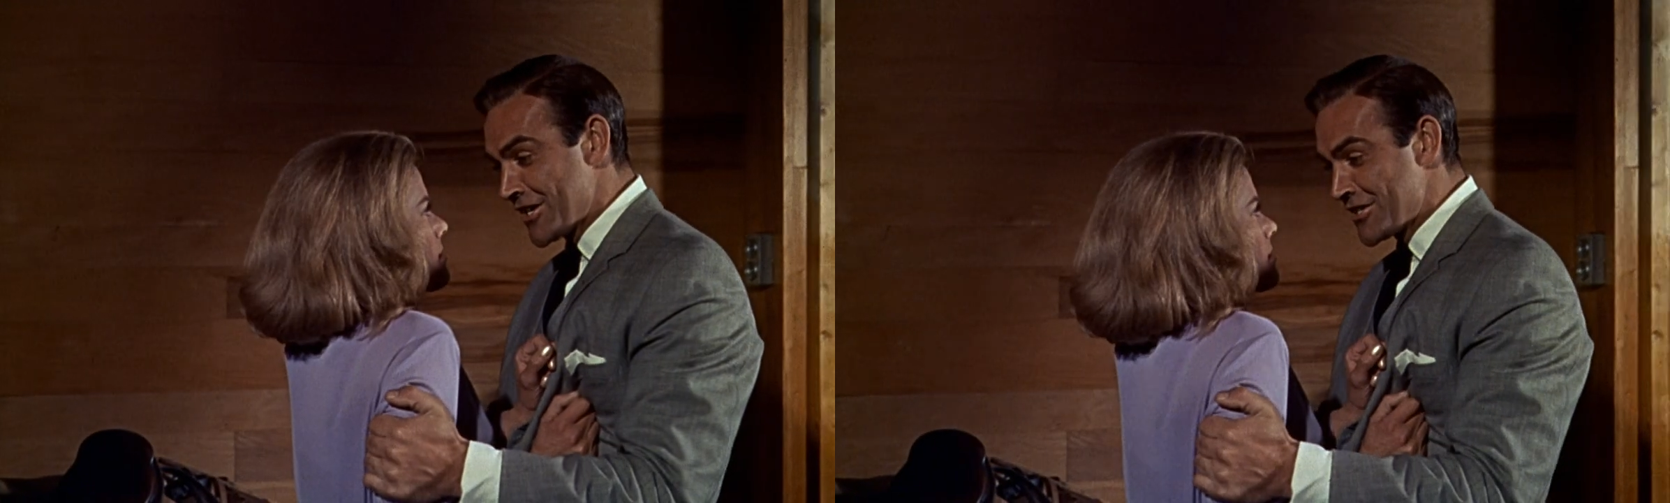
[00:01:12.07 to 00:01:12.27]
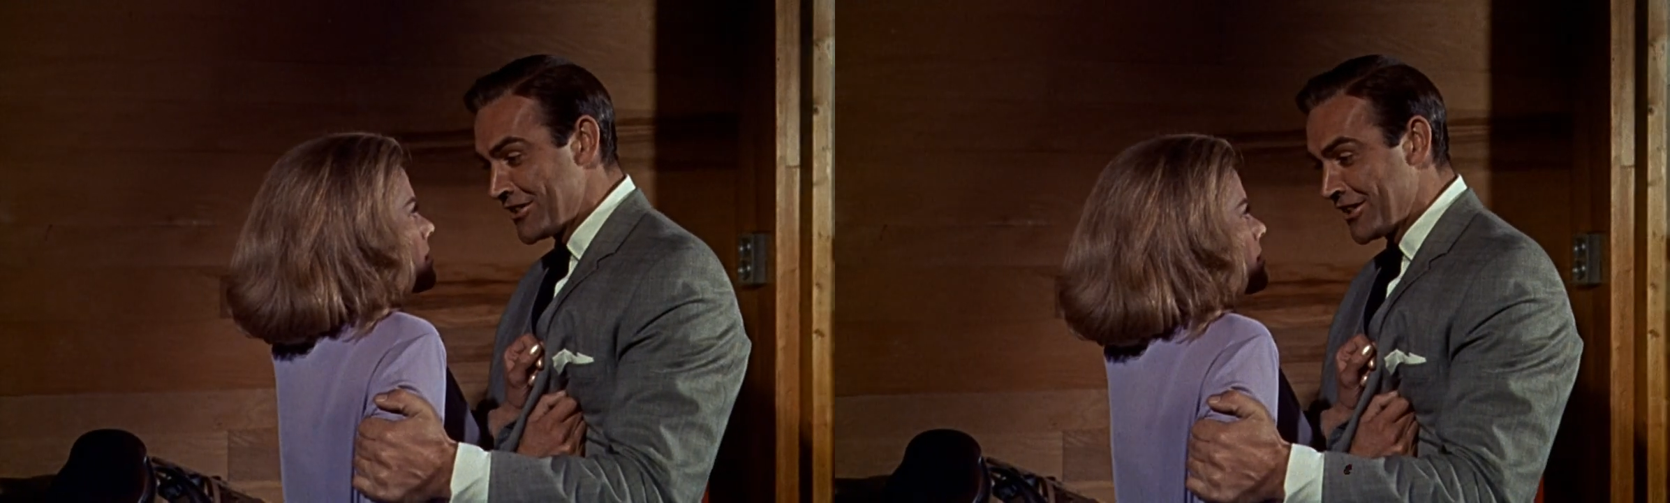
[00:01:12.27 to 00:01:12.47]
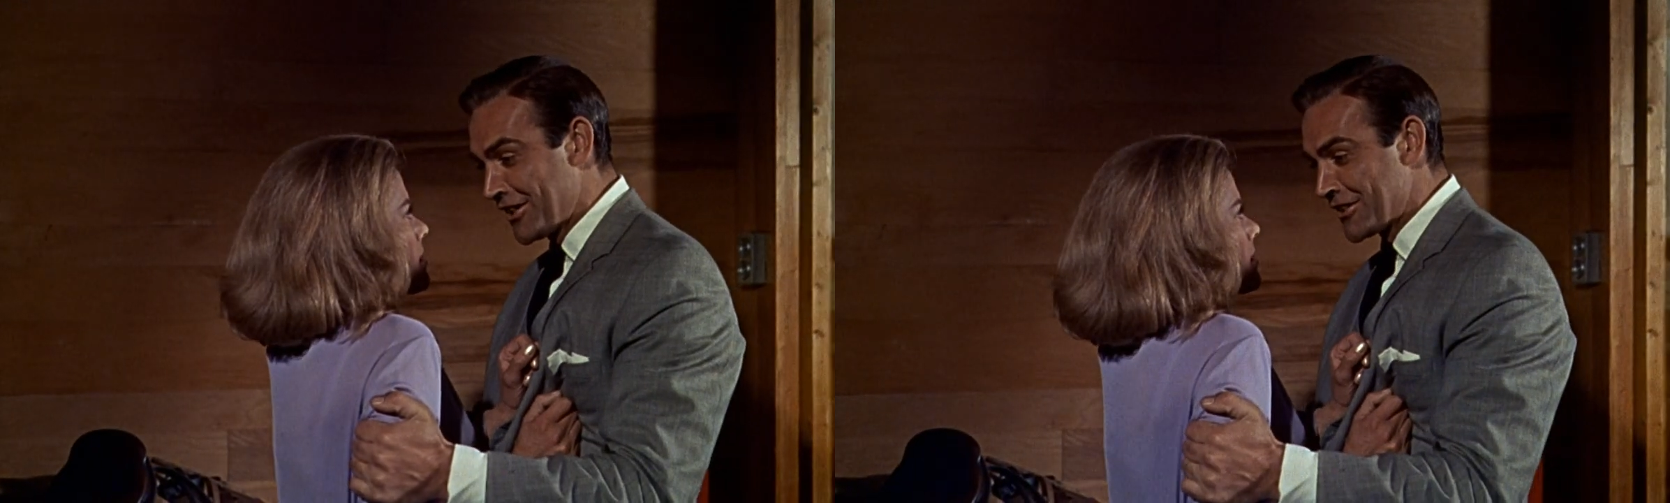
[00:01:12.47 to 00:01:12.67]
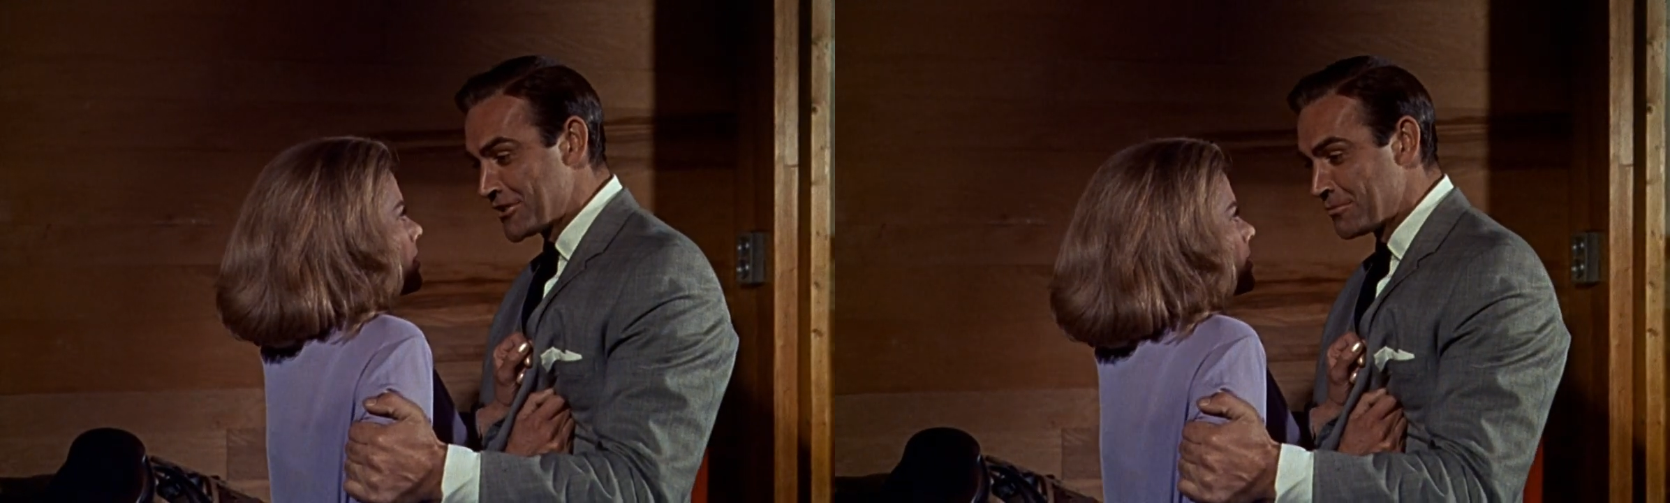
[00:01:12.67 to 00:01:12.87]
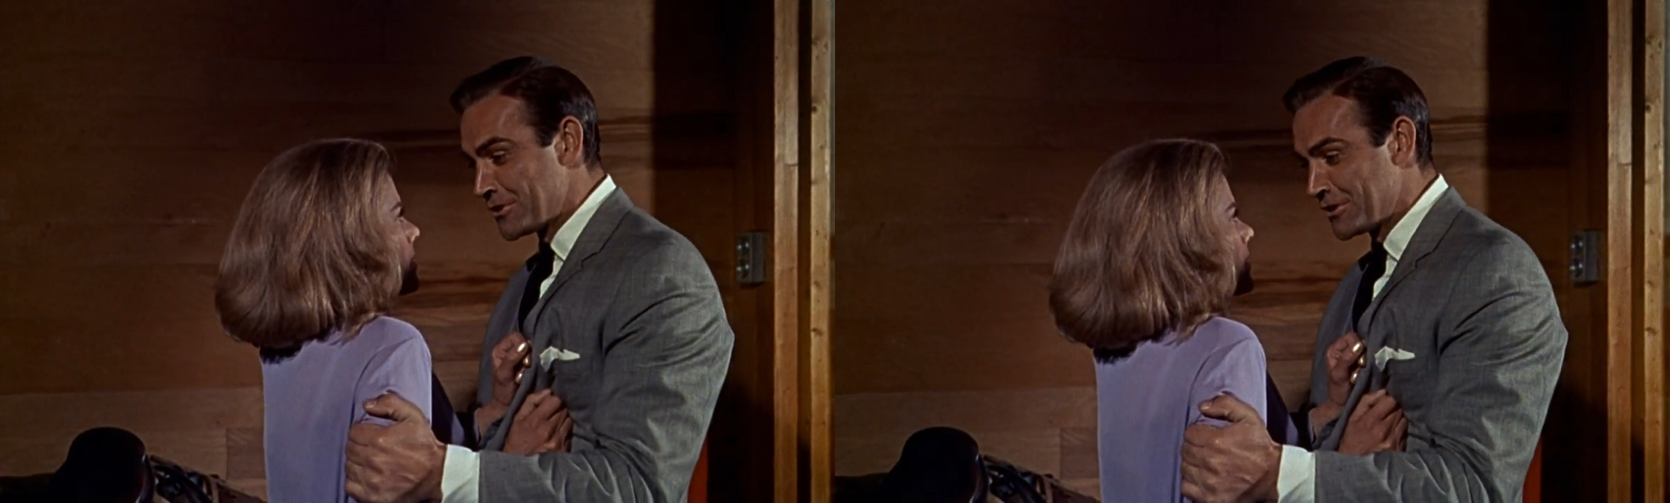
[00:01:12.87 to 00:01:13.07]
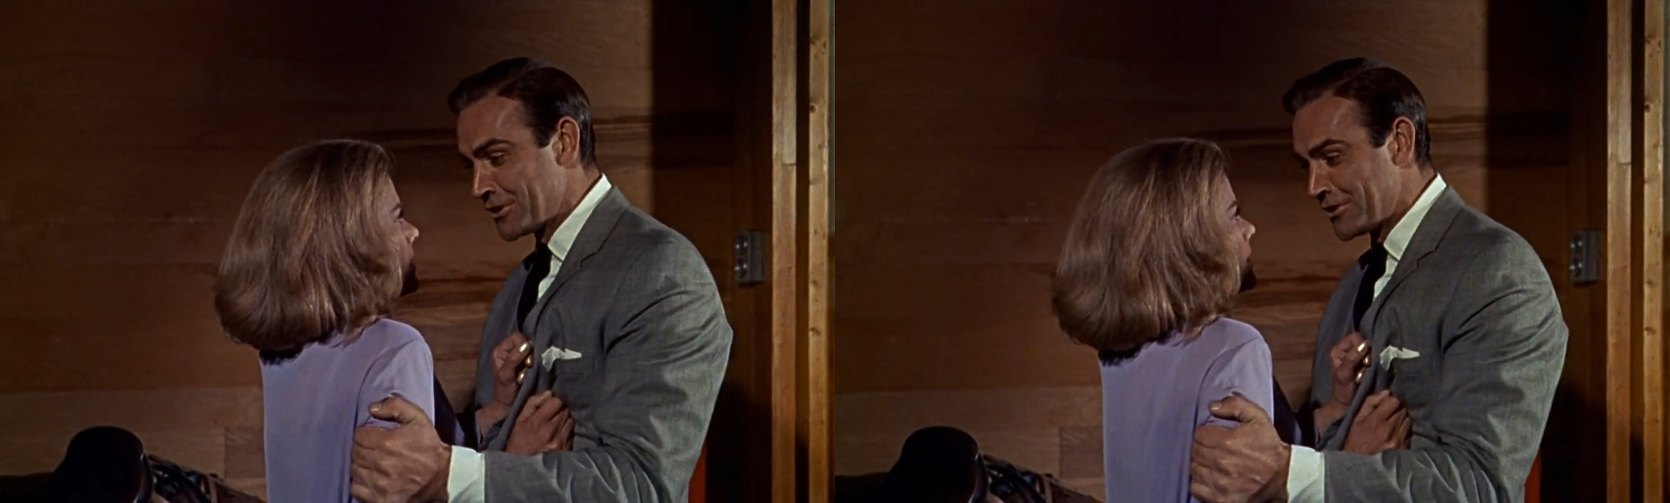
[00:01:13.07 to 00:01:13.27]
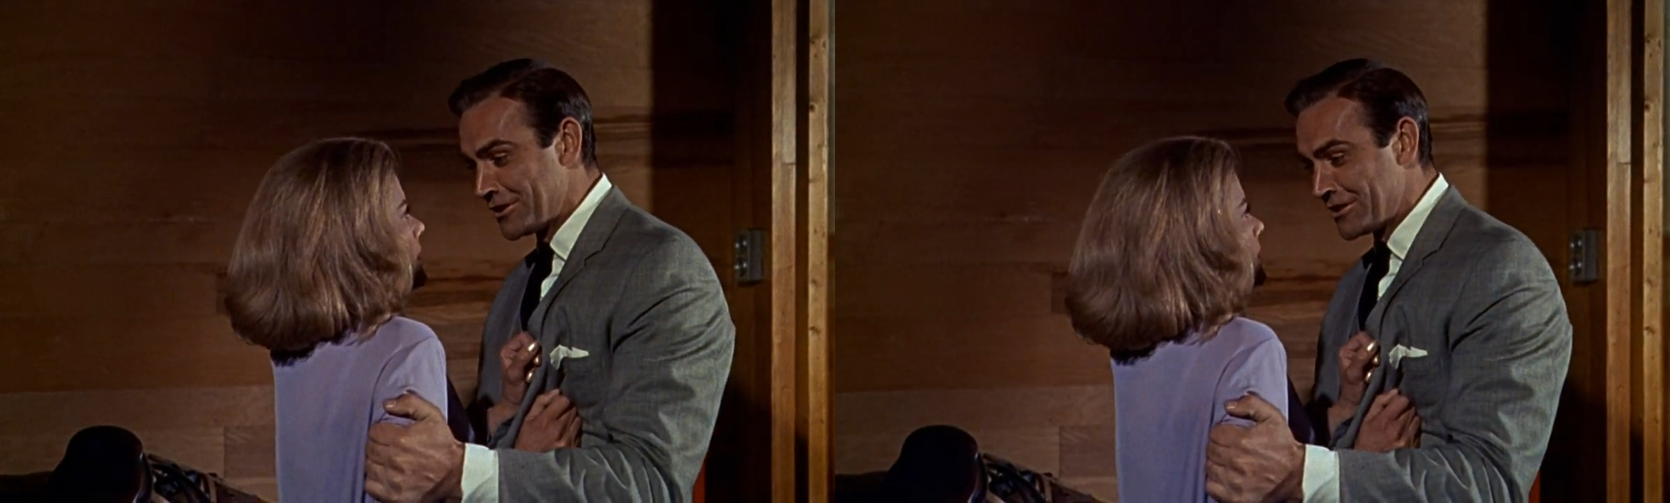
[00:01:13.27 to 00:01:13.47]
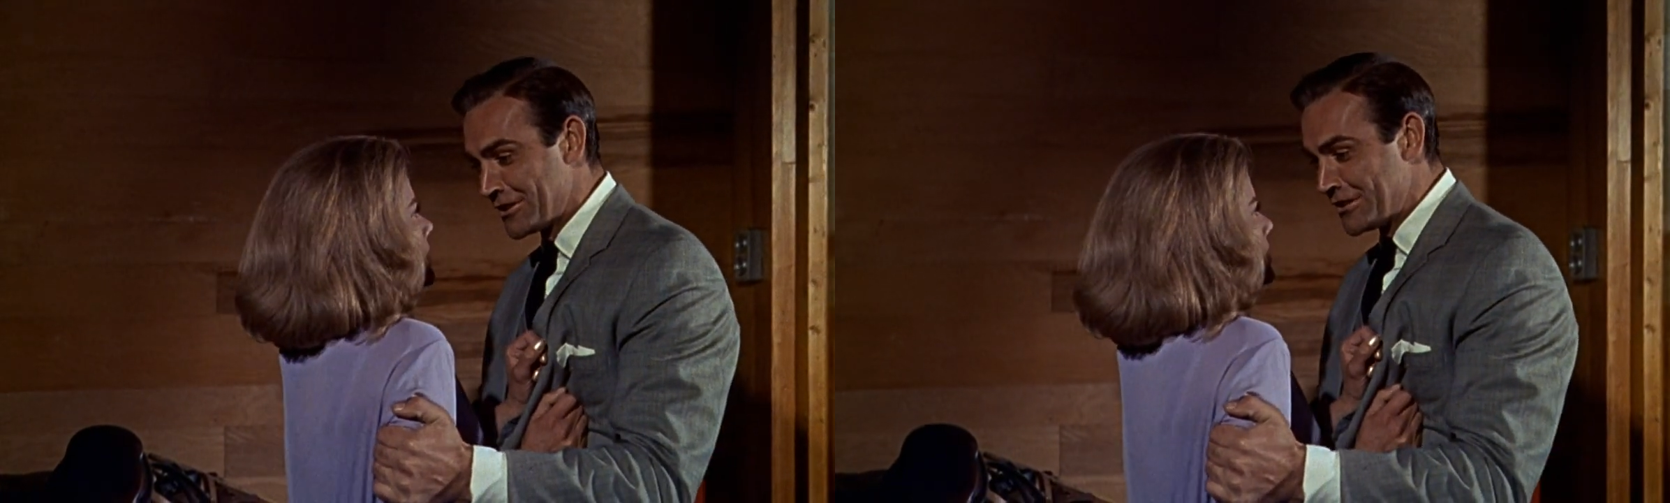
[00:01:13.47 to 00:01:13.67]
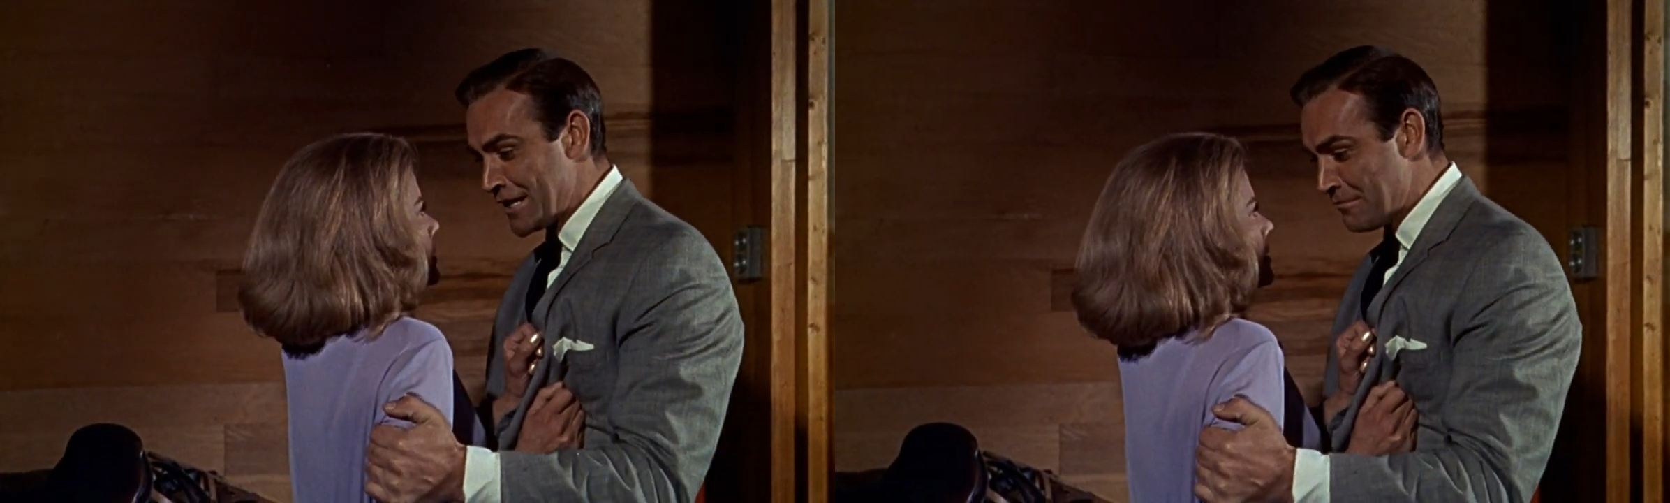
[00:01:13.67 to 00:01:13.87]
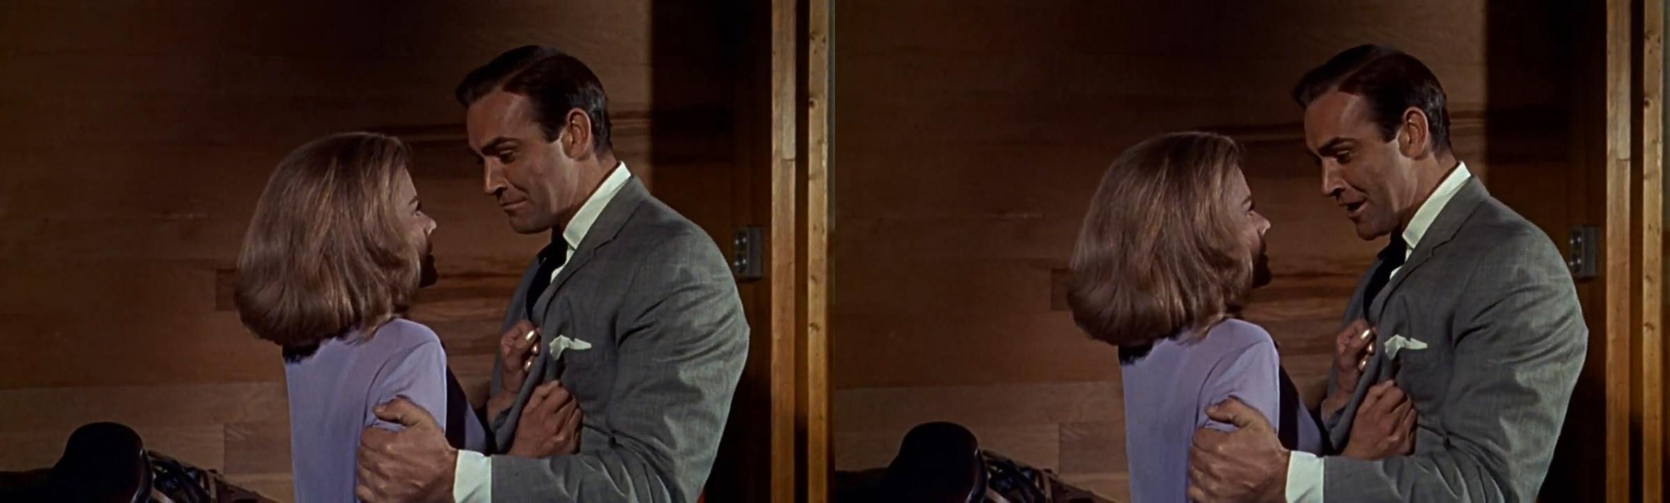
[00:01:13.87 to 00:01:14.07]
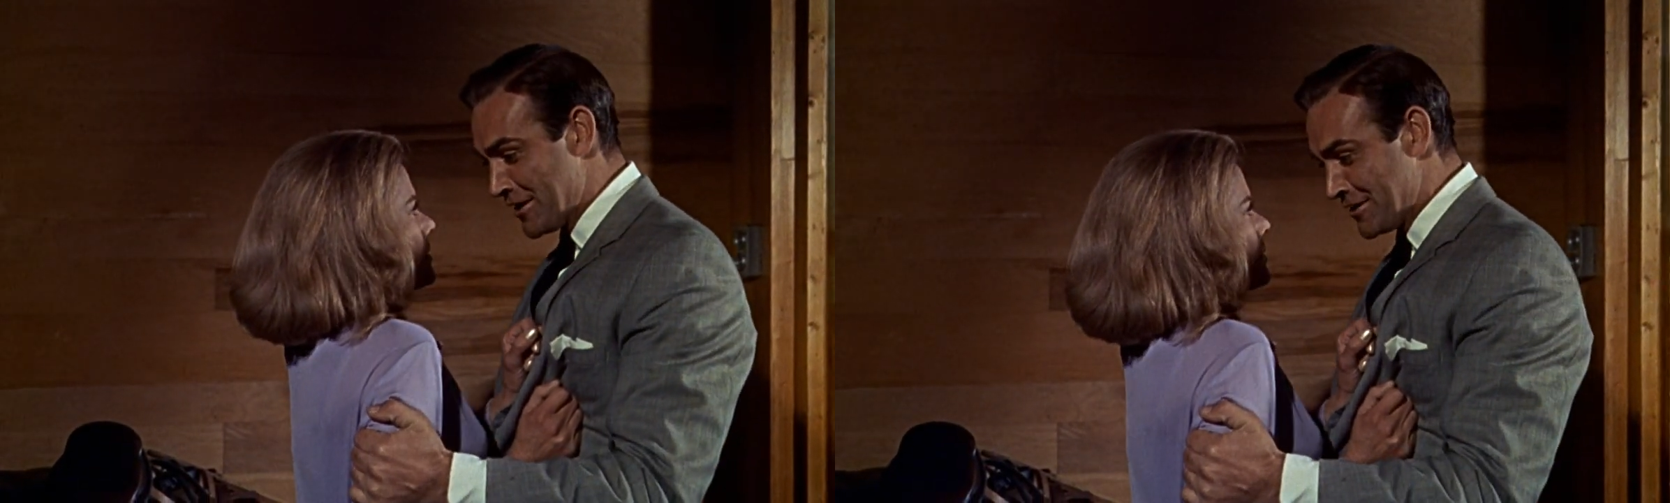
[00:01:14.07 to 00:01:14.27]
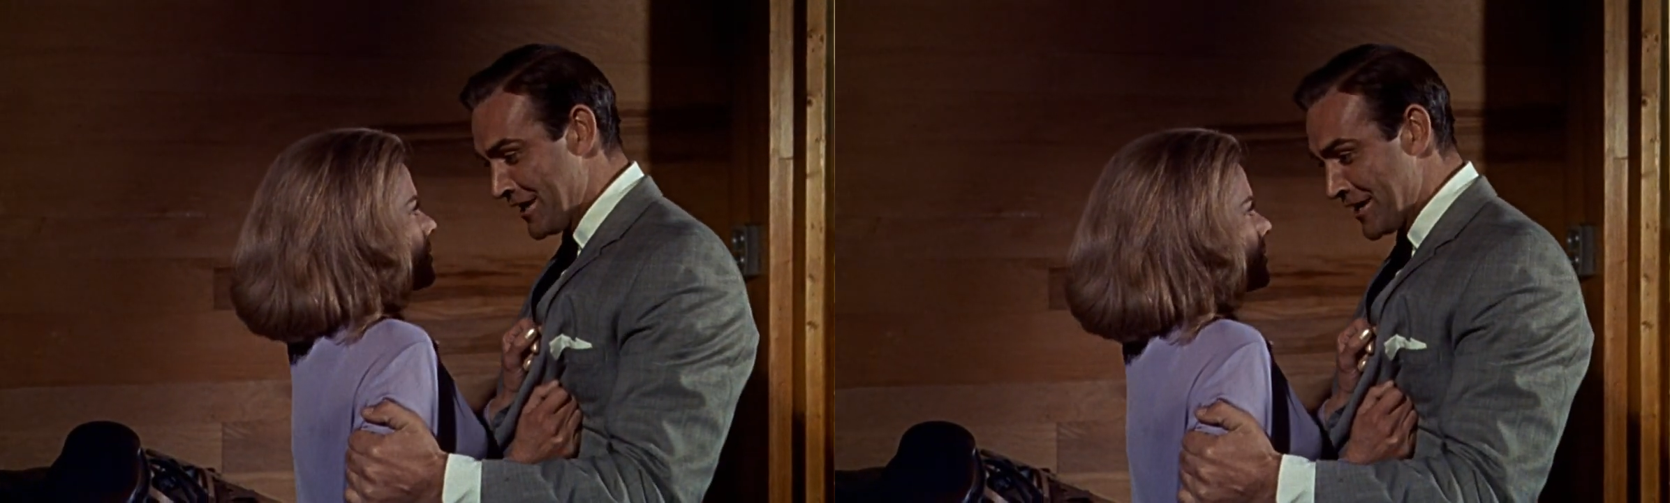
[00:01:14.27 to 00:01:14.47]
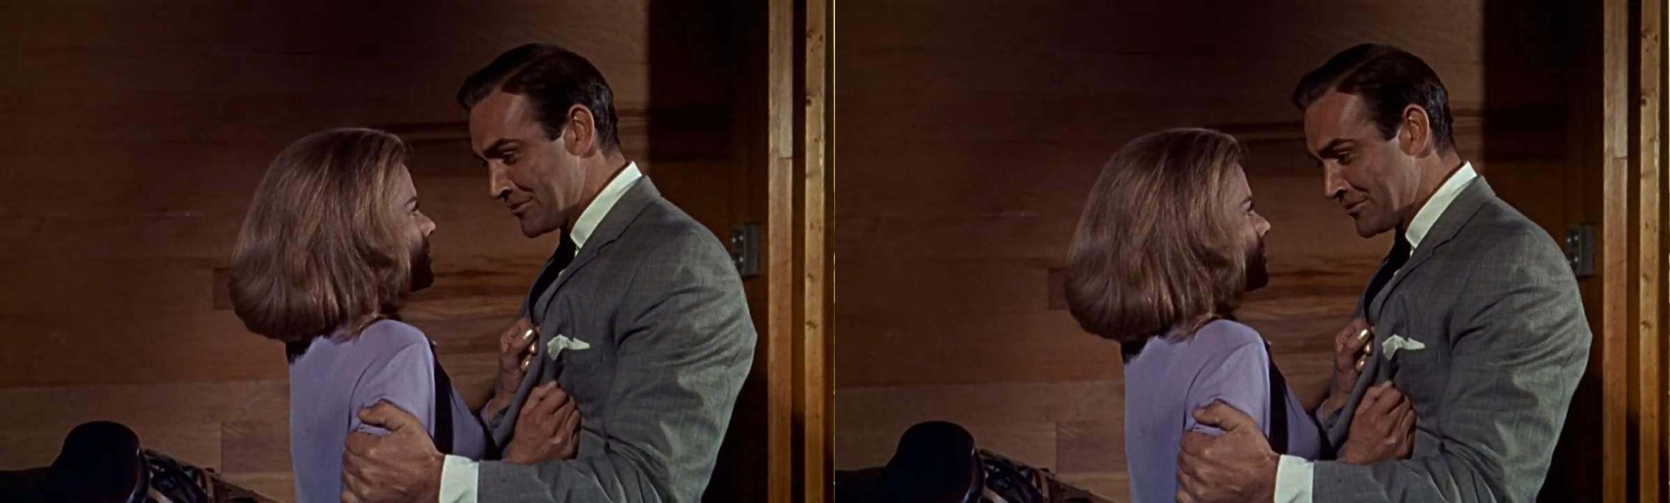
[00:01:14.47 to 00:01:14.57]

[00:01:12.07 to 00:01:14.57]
Isn't it customary to grant the condemned man his